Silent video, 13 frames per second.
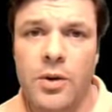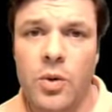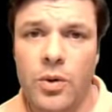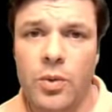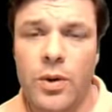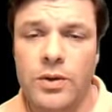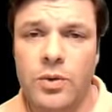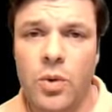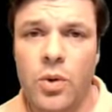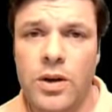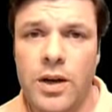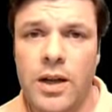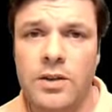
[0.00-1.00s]
uh, the
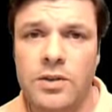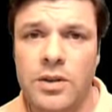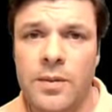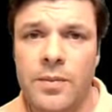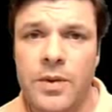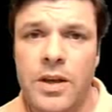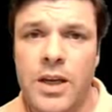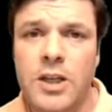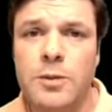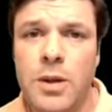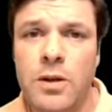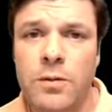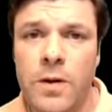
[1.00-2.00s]
Northwest Ordinance,
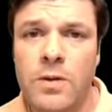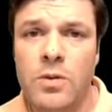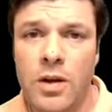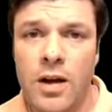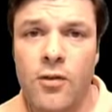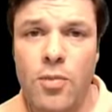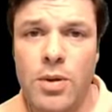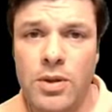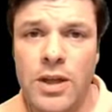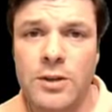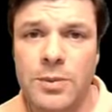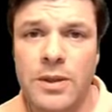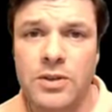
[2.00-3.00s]
it's been the federal
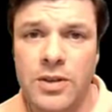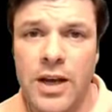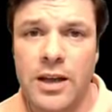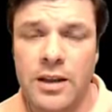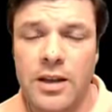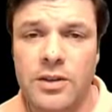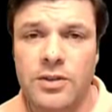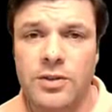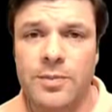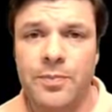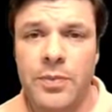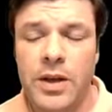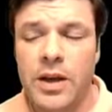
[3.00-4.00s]
government that's been saying
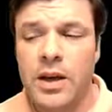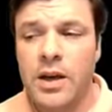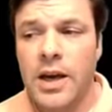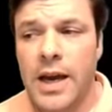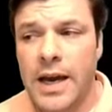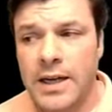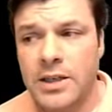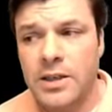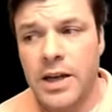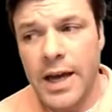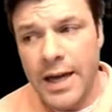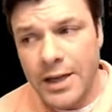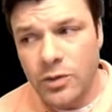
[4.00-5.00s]
this.
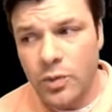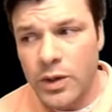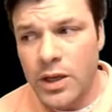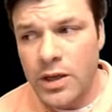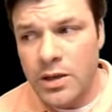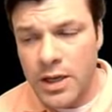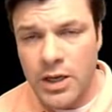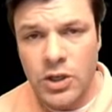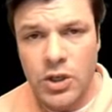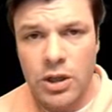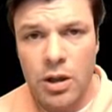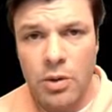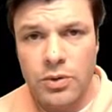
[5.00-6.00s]
And as we
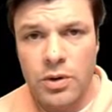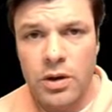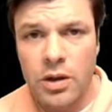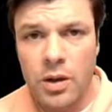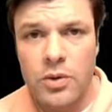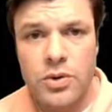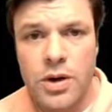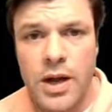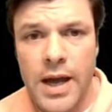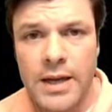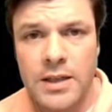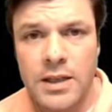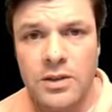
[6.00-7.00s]
inch closer and
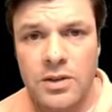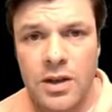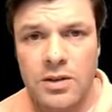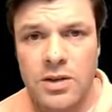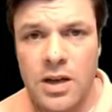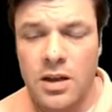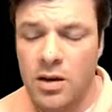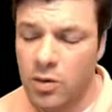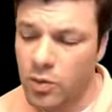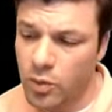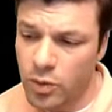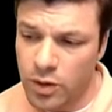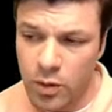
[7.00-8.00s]
closer to 1860,
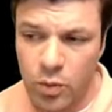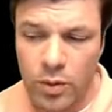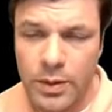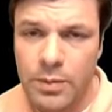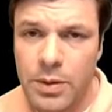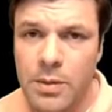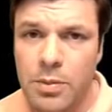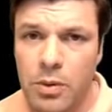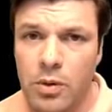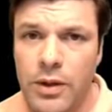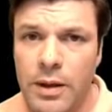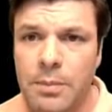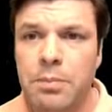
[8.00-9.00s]
there, there will be
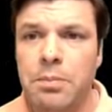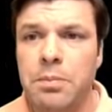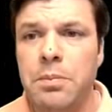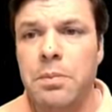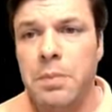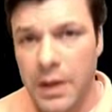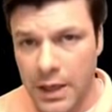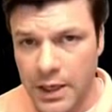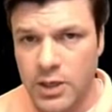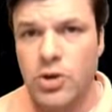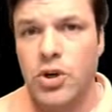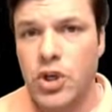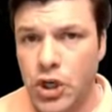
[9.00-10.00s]
people that
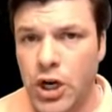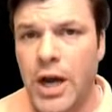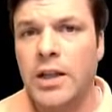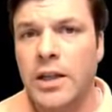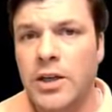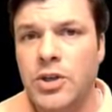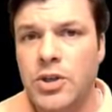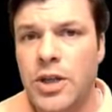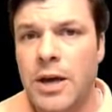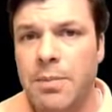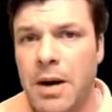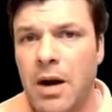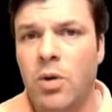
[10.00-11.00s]
begin to
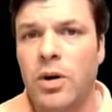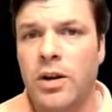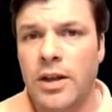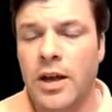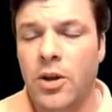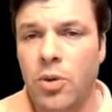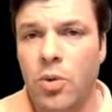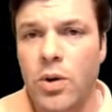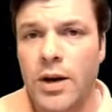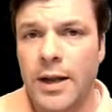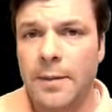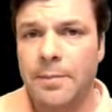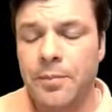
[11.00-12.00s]
challenge that power and that
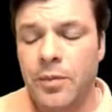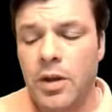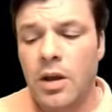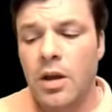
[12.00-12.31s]
authority.